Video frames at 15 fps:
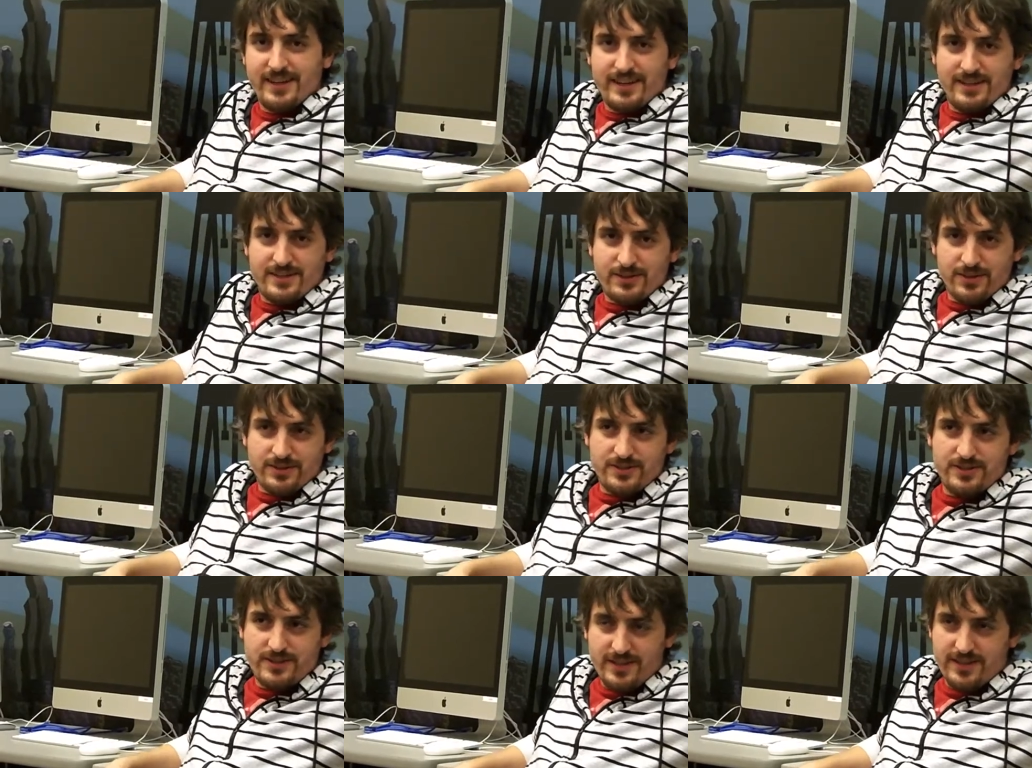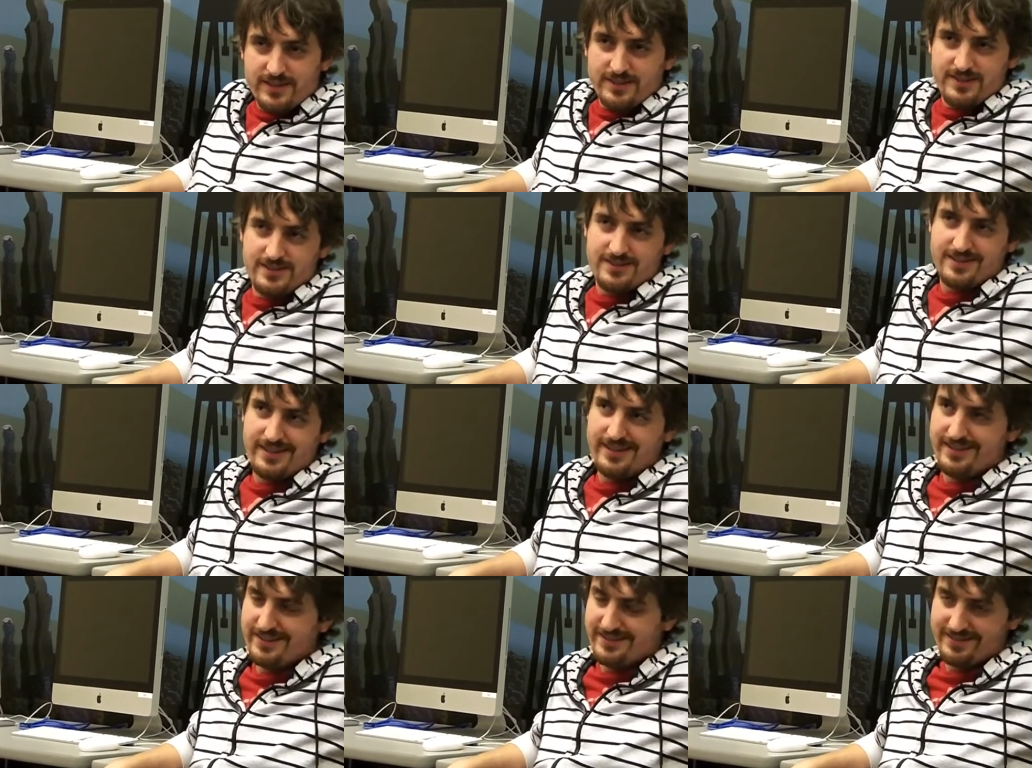You just hold your tongue, just
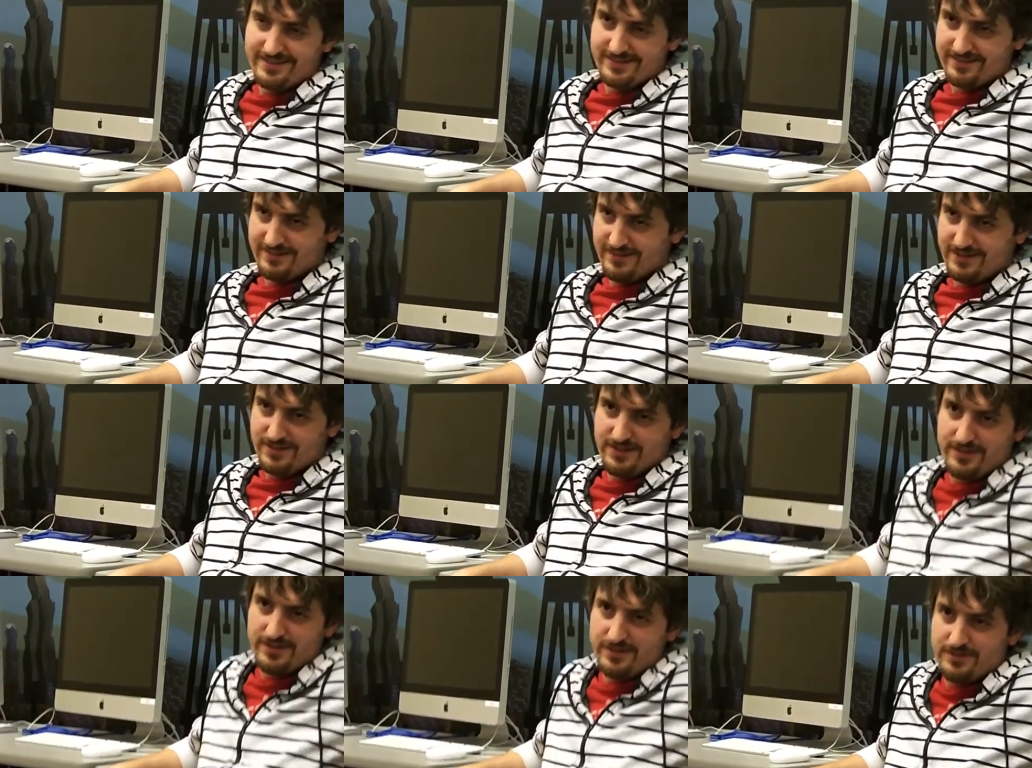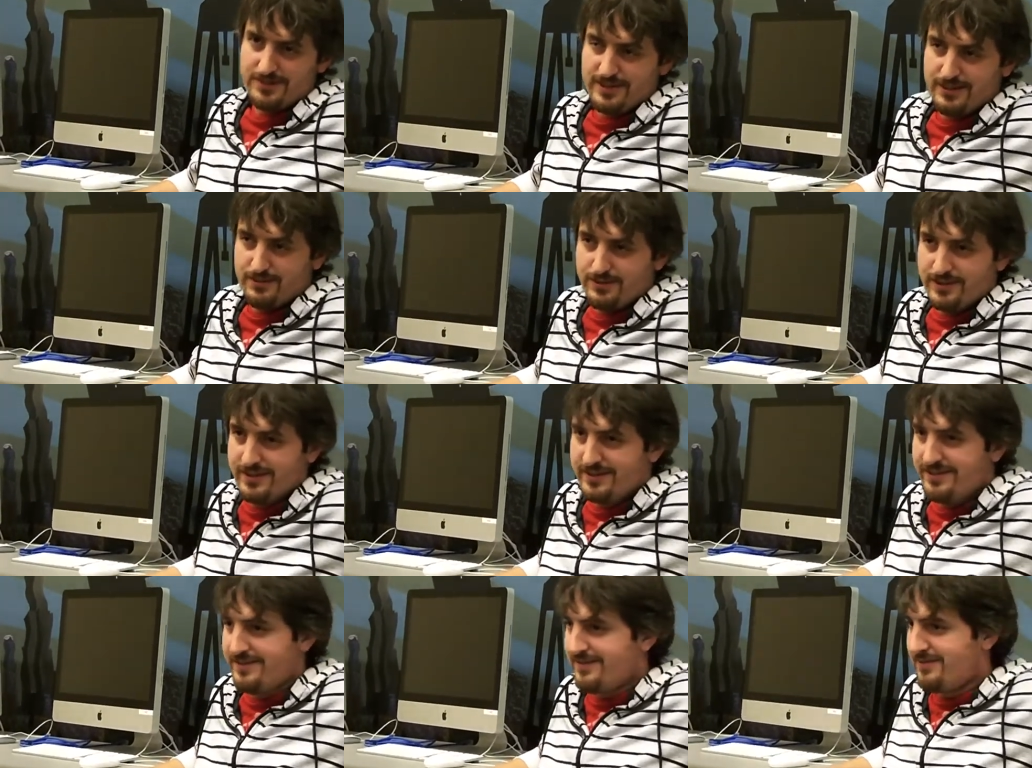like you shouldn't use that
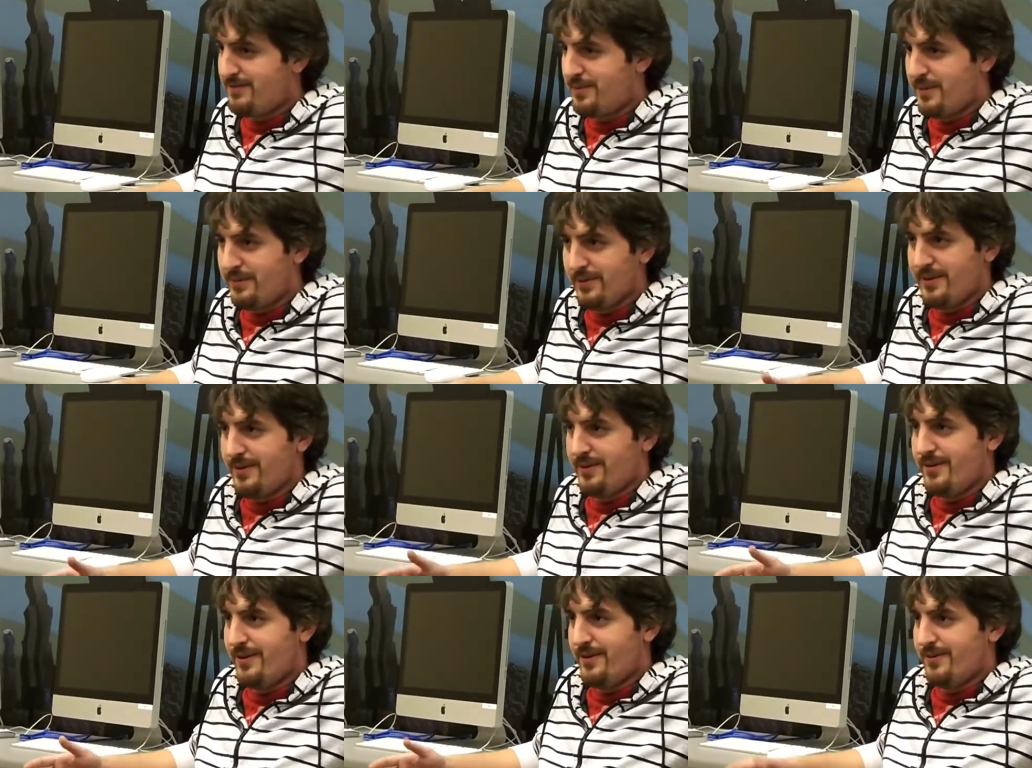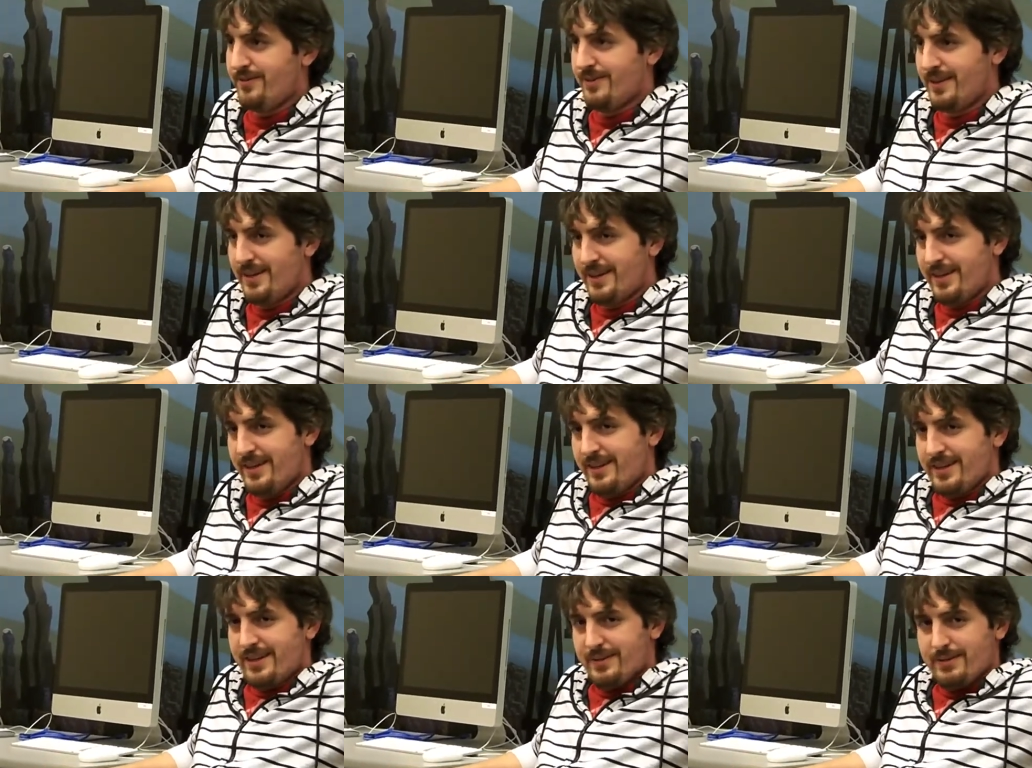word to people you don't know.
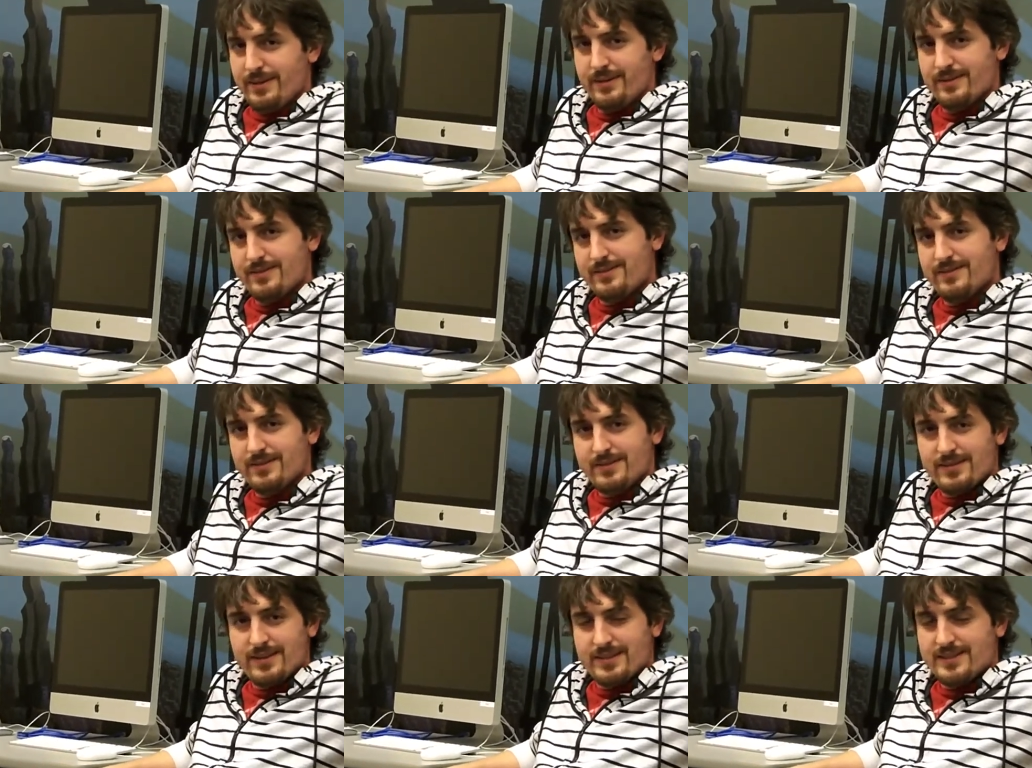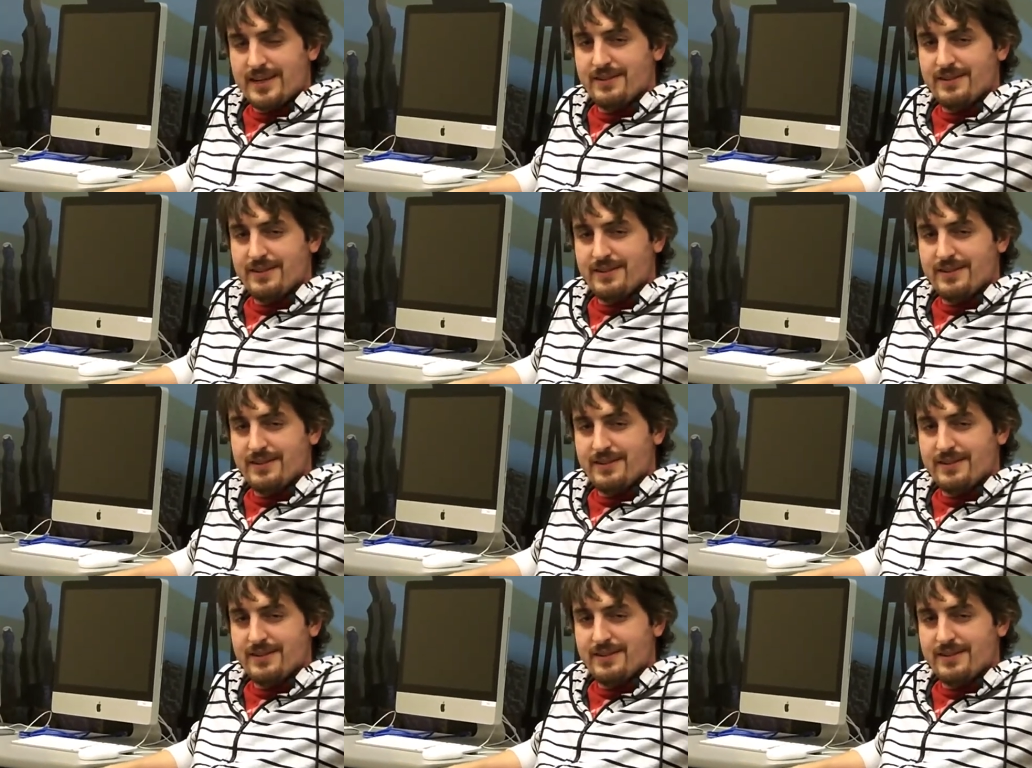I mean, it's